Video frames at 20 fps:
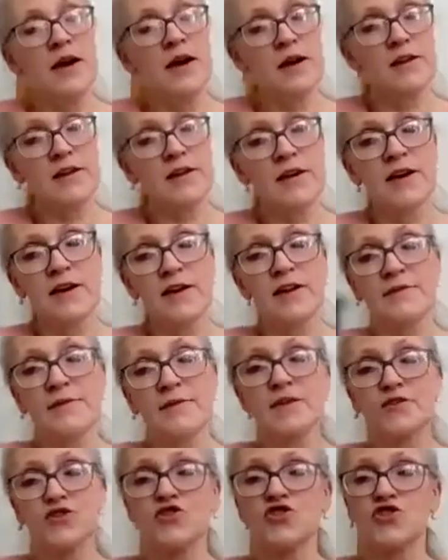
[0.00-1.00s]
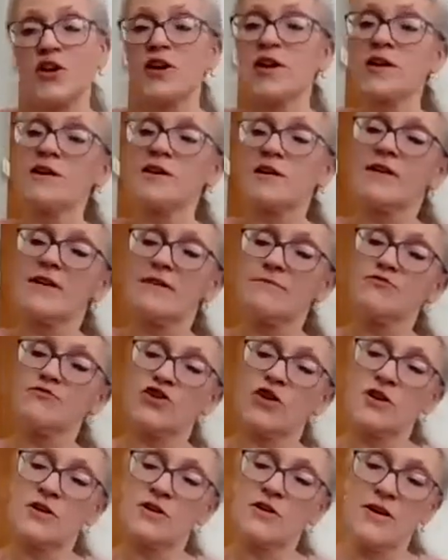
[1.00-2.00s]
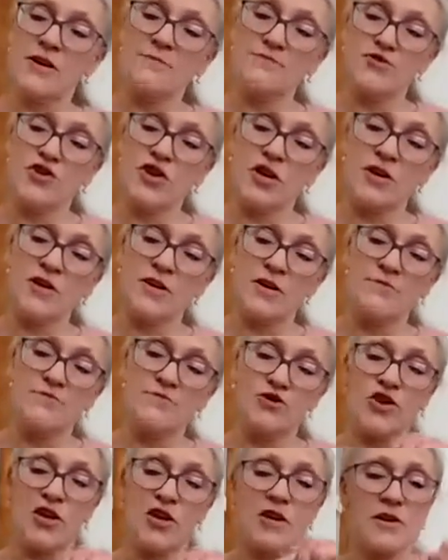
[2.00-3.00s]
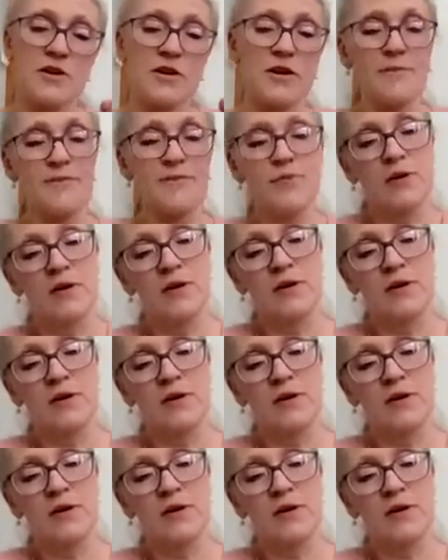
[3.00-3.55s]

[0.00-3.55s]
And again, I'm going to shake it up, shake it up, shake it up, shake it up.